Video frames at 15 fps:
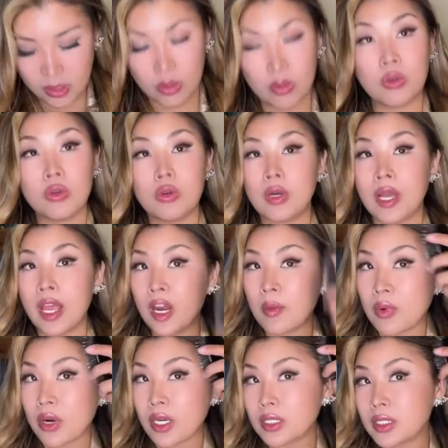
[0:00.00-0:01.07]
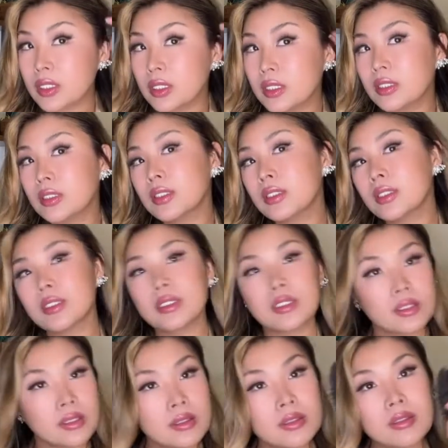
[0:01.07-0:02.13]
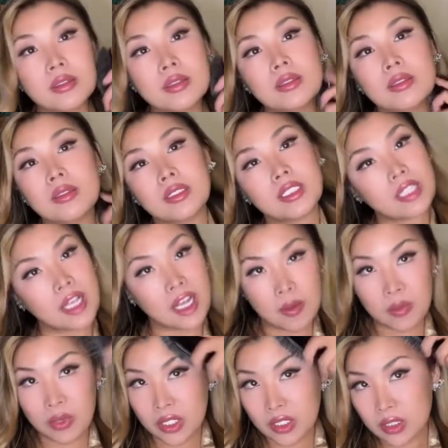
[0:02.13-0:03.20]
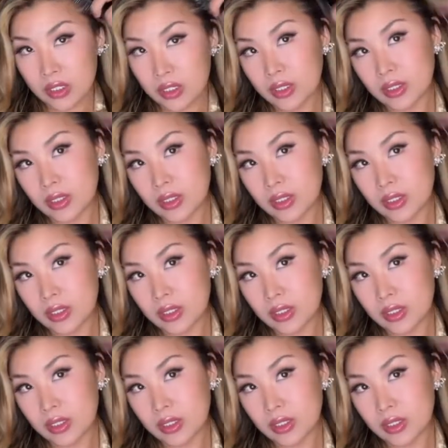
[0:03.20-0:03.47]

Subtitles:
Ooh, hairbrush. Need a hairbrush.